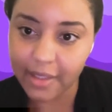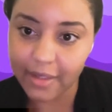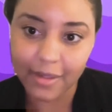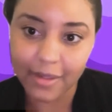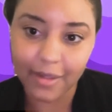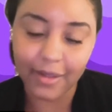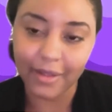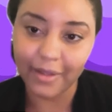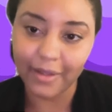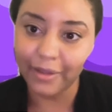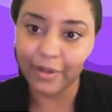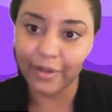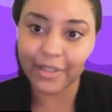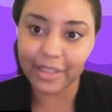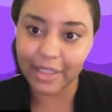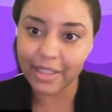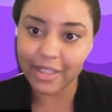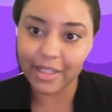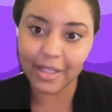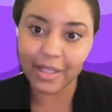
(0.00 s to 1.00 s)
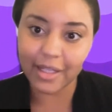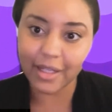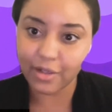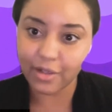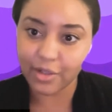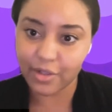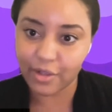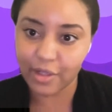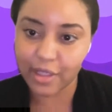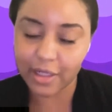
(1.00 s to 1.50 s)
I looked into the
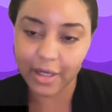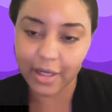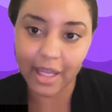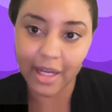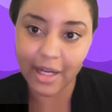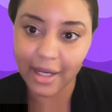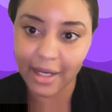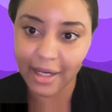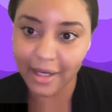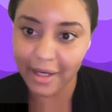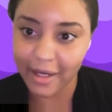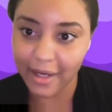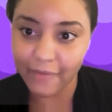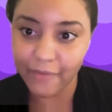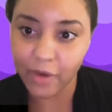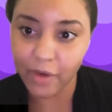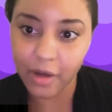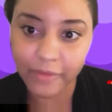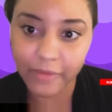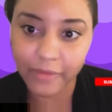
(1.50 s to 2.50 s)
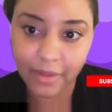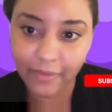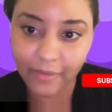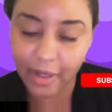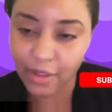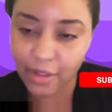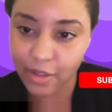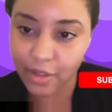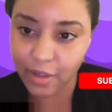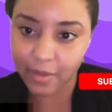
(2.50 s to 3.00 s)
industry, getting involved in
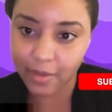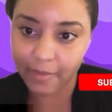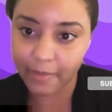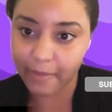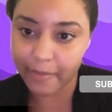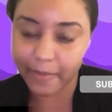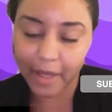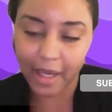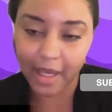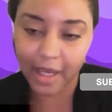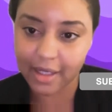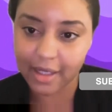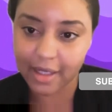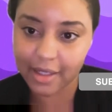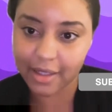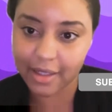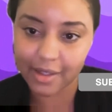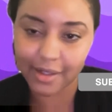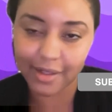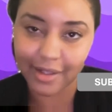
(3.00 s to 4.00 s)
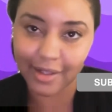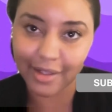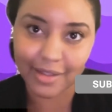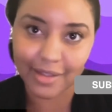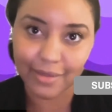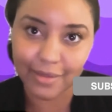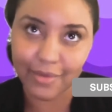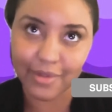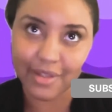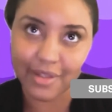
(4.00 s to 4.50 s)
venture back, I
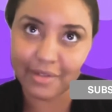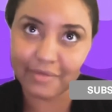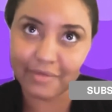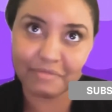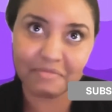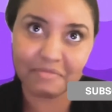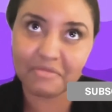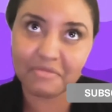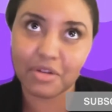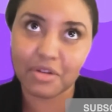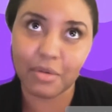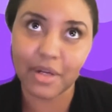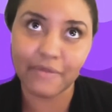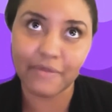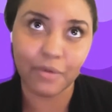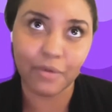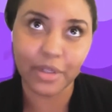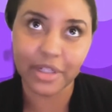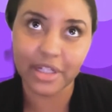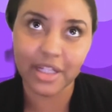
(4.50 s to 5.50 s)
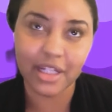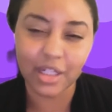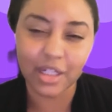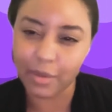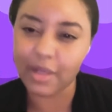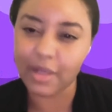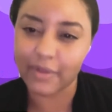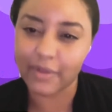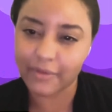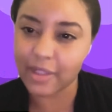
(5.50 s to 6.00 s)
guess it was 2014,
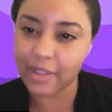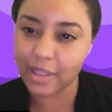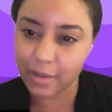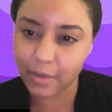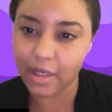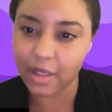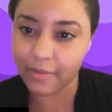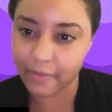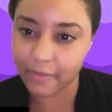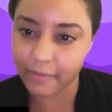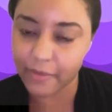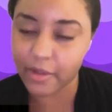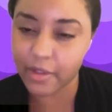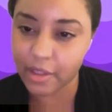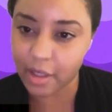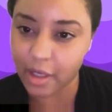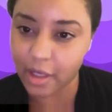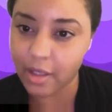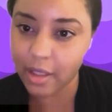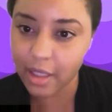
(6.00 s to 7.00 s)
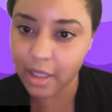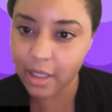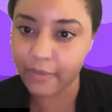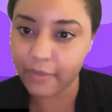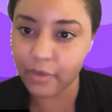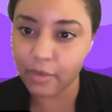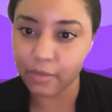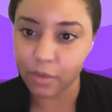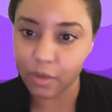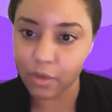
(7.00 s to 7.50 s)
2015, when I first got a
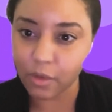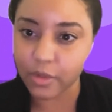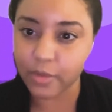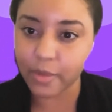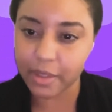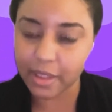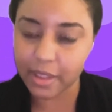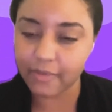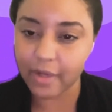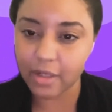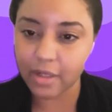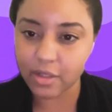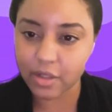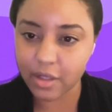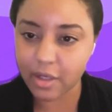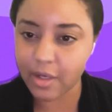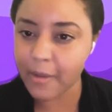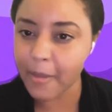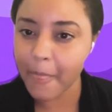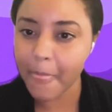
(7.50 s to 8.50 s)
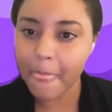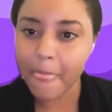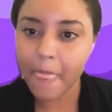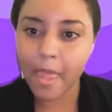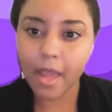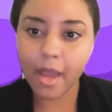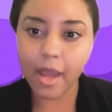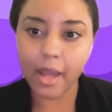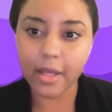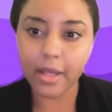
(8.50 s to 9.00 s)
few roles within venture,
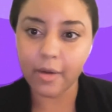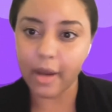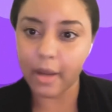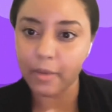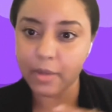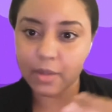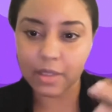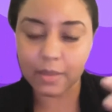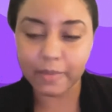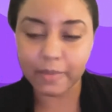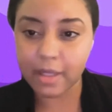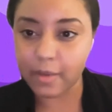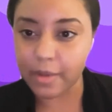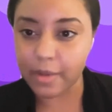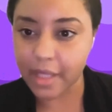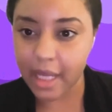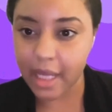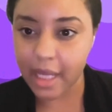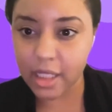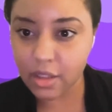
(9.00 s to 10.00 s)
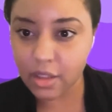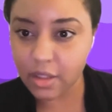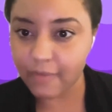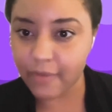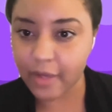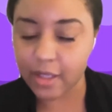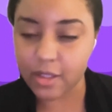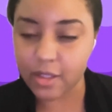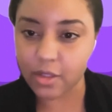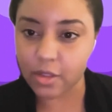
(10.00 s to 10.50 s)
I would speak with angel
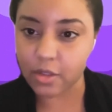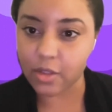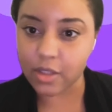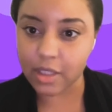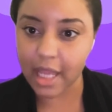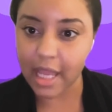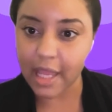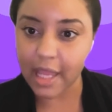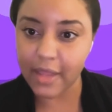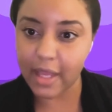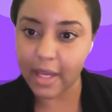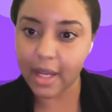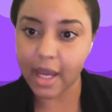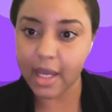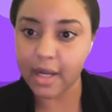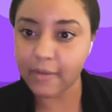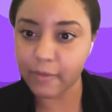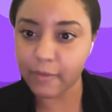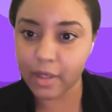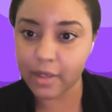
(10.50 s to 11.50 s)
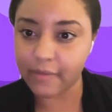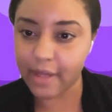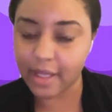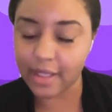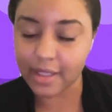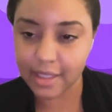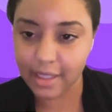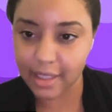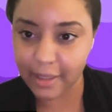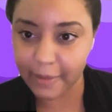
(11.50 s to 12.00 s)
investors, and they kind of were
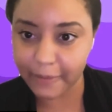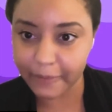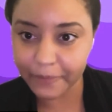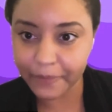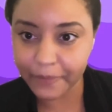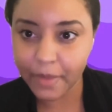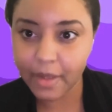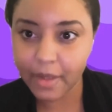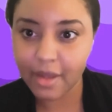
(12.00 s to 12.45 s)
investing,